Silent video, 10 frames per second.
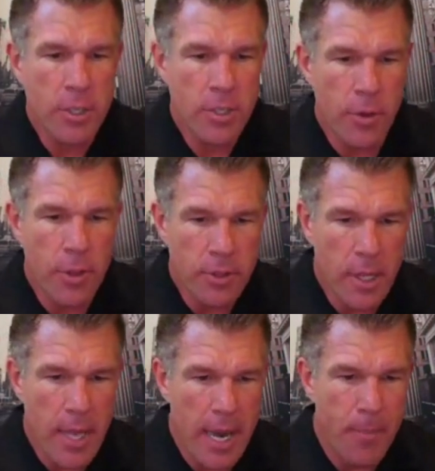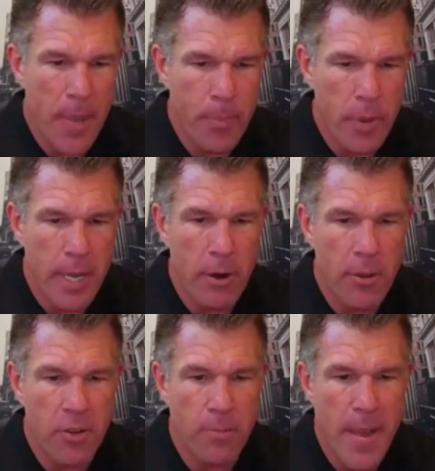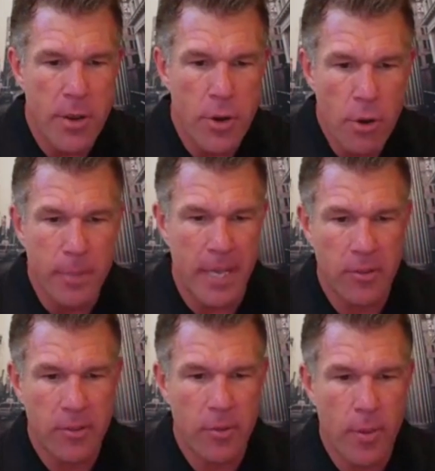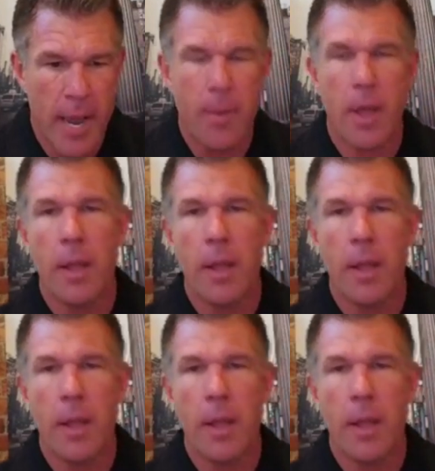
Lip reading: So there's a lot of people on here that's been newbies, right?